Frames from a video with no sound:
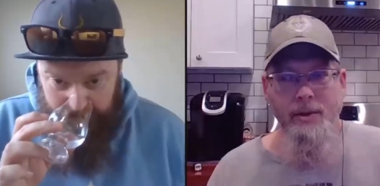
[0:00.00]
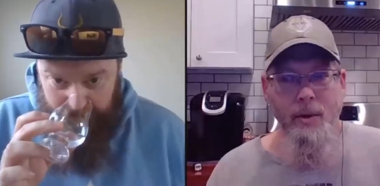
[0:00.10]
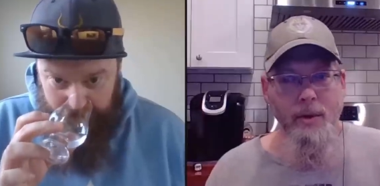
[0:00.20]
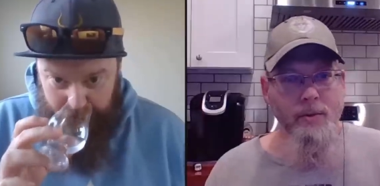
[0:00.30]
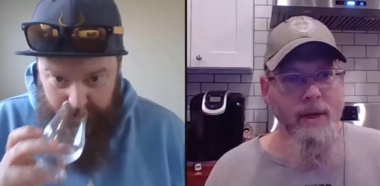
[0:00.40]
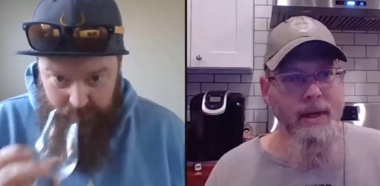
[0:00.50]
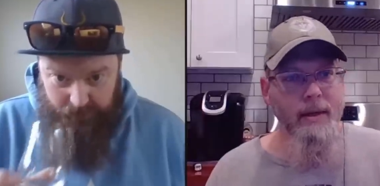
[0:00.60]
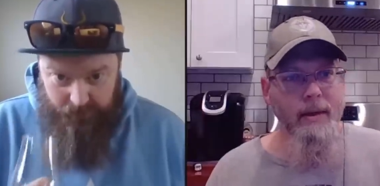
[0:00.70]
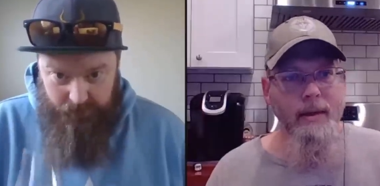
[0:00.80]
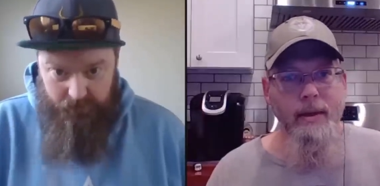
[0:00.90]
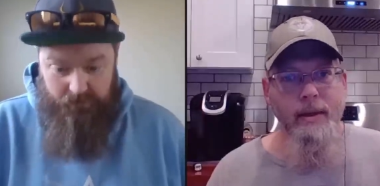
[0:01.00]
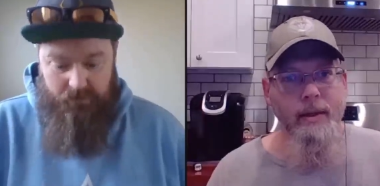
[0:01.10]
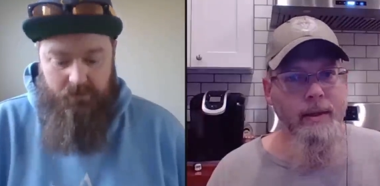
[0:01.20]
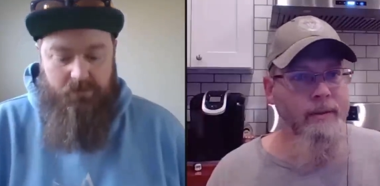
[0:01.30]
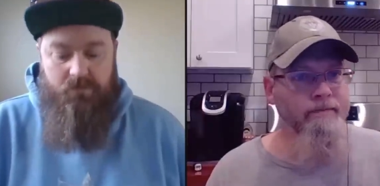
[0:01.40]
Speaker 1: George ran,
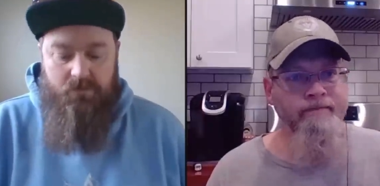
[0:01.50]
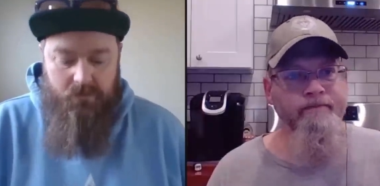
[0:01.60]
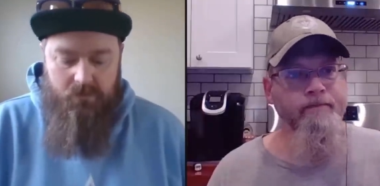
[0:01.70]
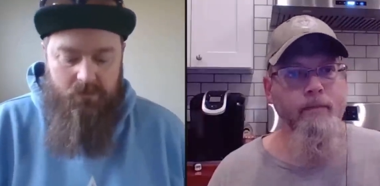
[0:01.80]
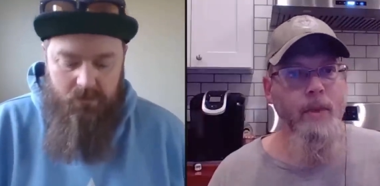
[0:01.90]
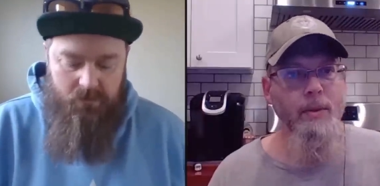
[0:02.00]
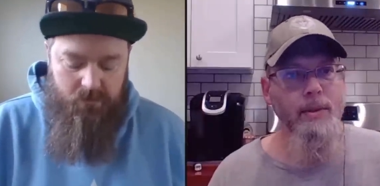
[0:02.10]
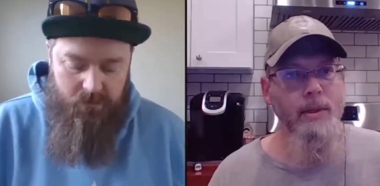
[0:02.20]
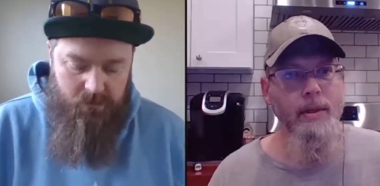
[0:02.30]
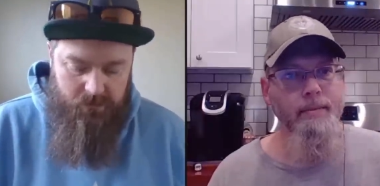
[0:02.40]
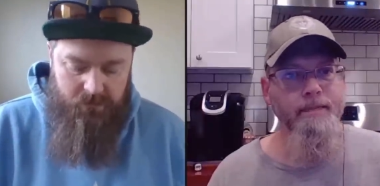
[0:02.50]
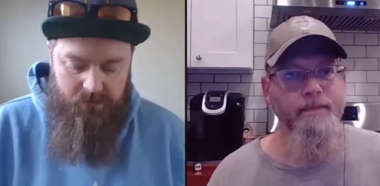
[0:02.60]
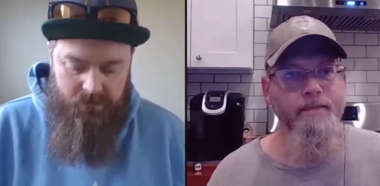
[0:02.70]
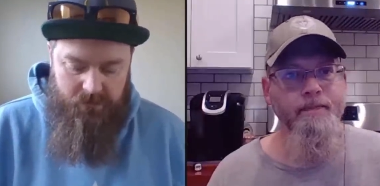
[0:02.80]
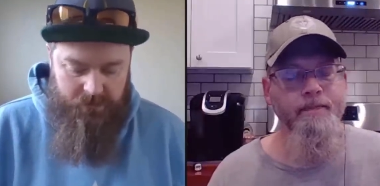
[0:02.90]
and that was it.
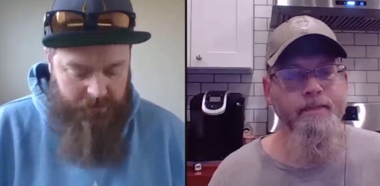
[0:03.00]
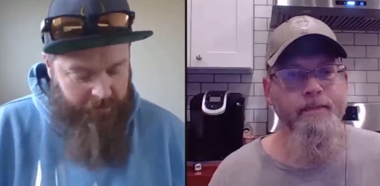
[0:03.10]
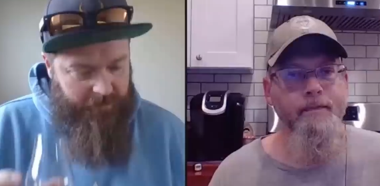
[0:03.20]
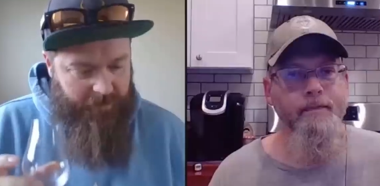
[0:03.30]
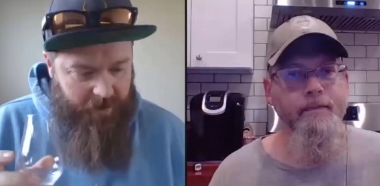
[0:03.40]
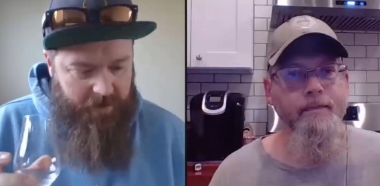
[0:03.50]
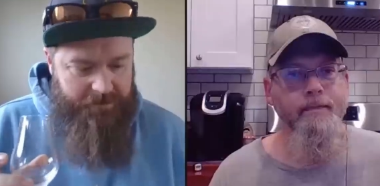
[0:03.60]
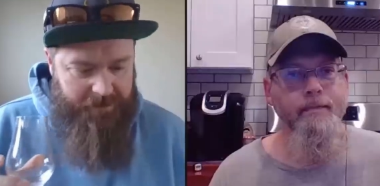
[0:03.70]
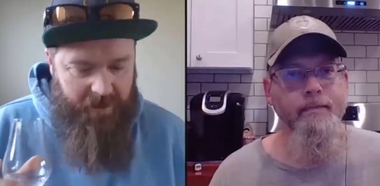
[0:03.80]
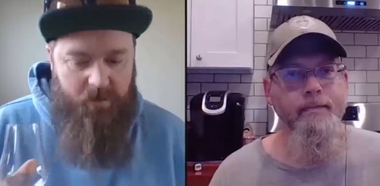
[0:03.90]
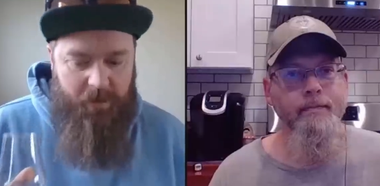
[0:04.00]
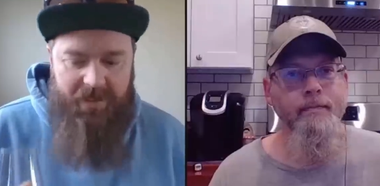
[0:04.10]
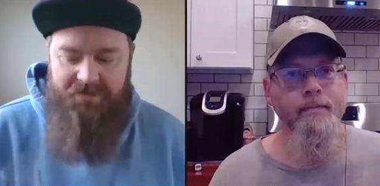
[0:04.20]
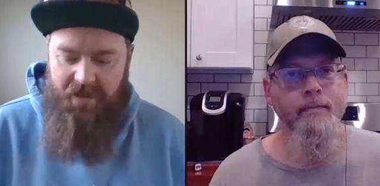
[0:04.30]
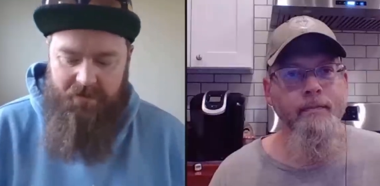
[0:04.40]
Speaker 2: I would
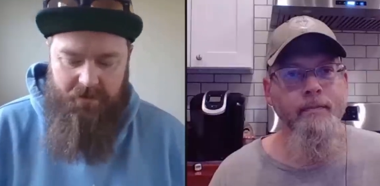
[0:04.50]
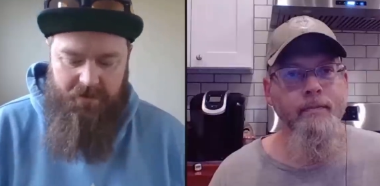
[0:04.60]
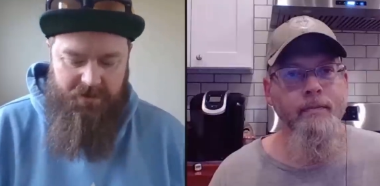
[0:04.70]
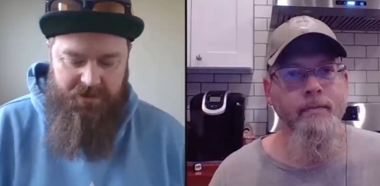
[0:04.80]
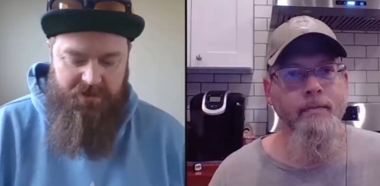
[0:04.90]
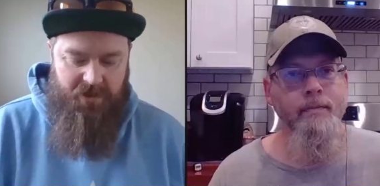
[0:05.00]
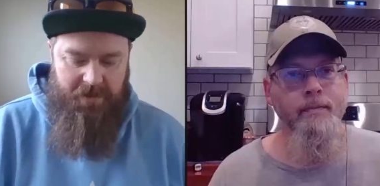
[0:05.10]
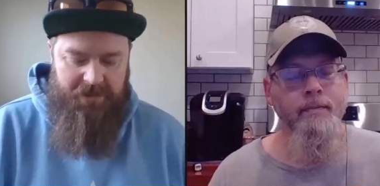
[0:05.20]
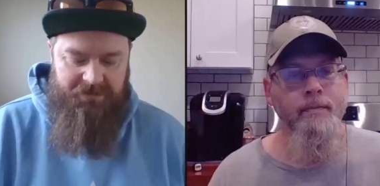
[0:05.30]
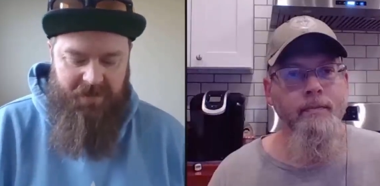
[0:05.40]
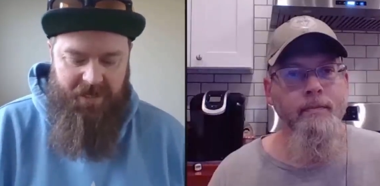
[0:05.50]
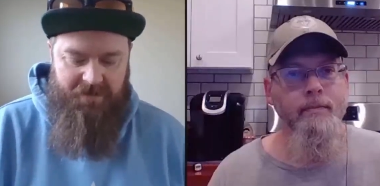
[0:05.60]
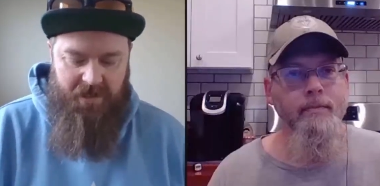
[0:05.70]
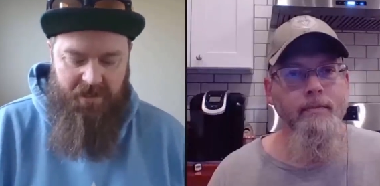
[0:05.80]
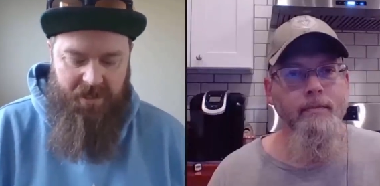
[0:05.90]
believe that, dude, because there's so much
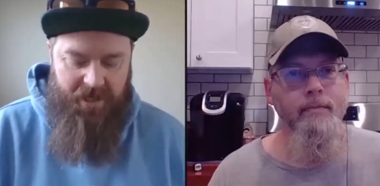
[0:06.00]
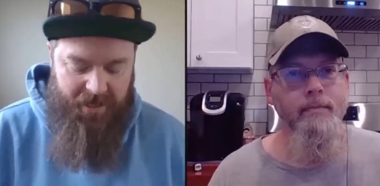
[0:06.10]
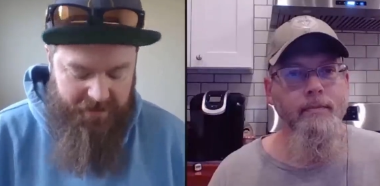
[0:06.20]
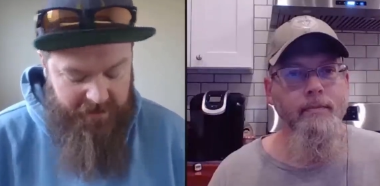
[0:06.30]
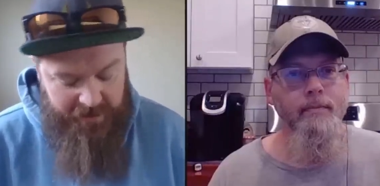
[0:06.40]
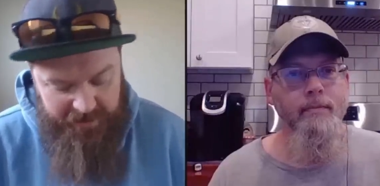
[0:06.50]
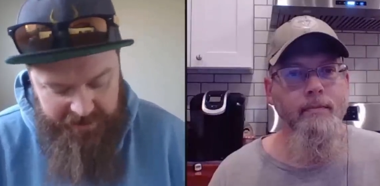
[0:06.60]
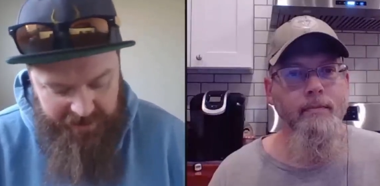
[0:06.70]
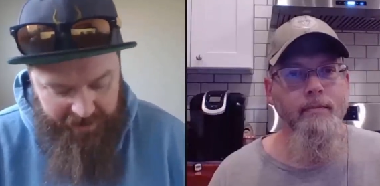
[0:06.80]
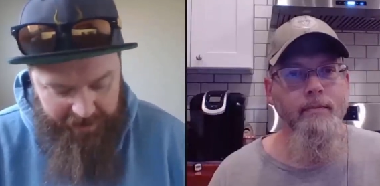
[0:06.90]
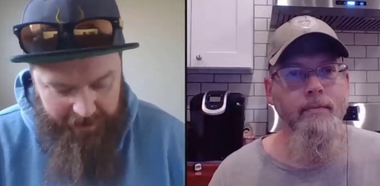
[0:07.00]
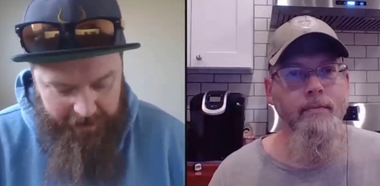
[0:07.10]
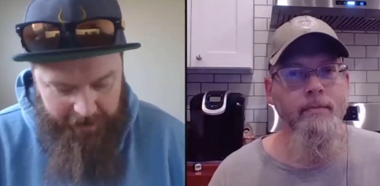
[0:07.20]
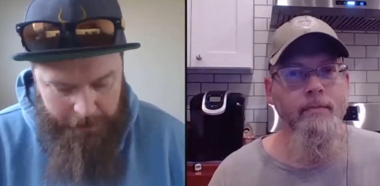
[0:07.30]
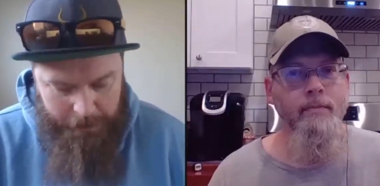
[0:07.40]
flavor, and there is a
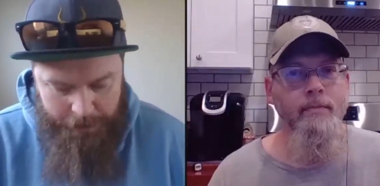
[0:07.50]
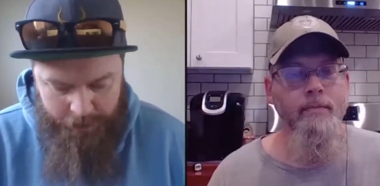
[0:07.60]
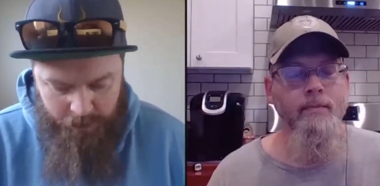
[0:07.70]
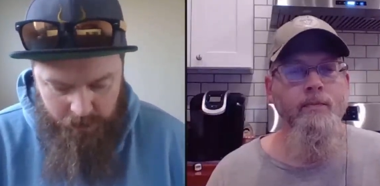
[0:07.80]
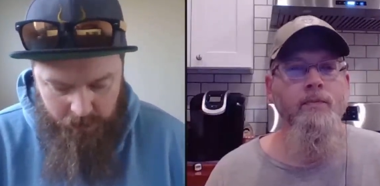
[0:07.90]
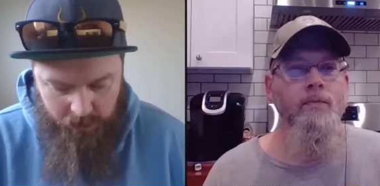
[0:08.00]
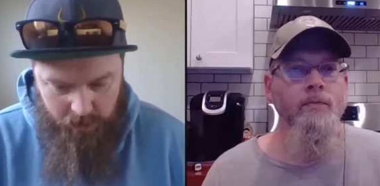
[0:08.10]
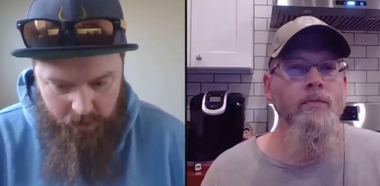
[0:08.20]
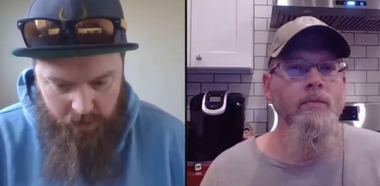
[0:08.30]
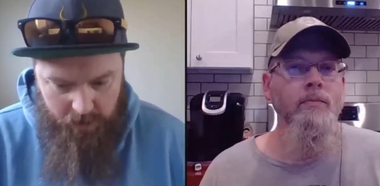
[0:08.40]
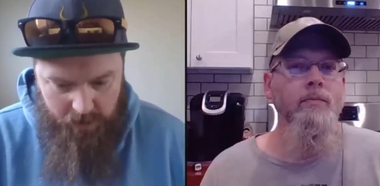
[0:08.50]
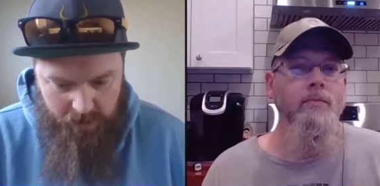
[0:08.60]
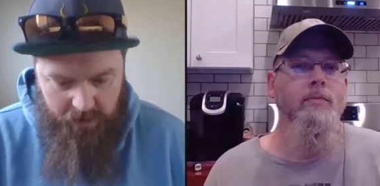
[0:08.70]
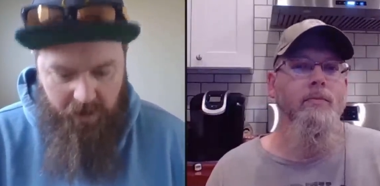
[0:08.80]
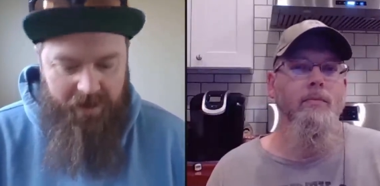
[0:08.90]
um
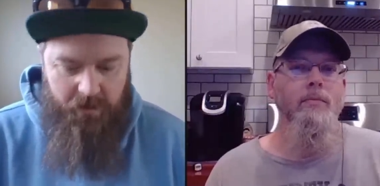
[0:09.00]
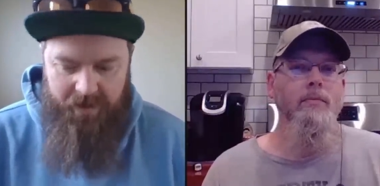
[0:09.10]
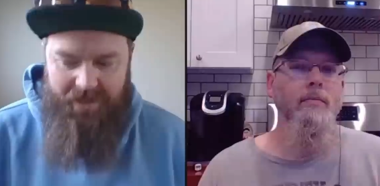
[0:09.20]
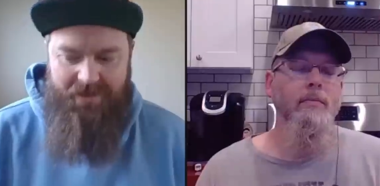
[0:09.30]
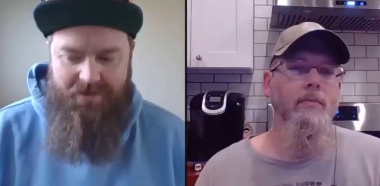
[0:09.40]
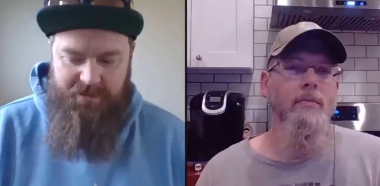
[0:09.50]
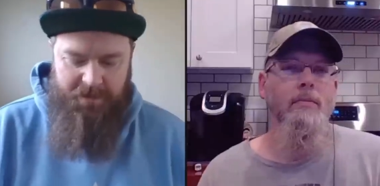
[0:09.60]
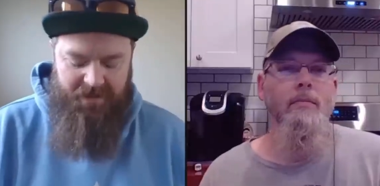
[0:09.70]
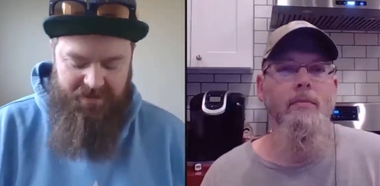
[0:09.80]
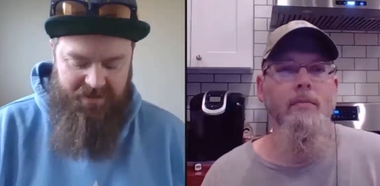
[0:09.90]
not an oiliness, but